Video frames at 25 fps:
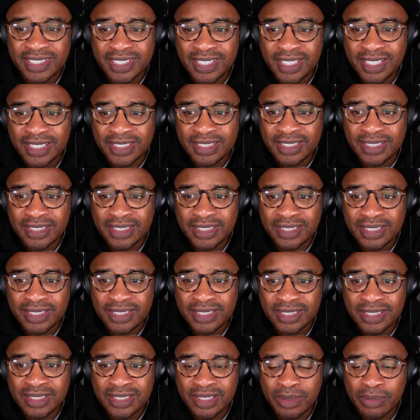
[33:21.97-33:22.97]
Cousins
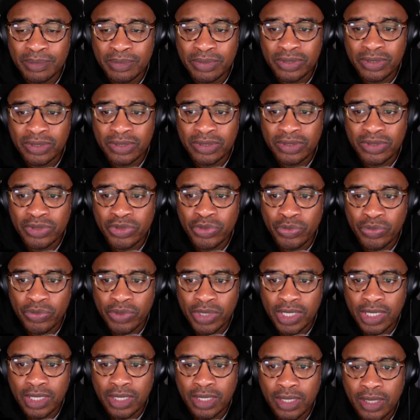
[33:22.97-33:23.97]
number
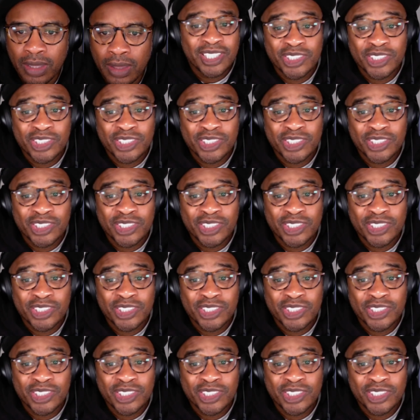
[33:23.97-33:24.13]
3.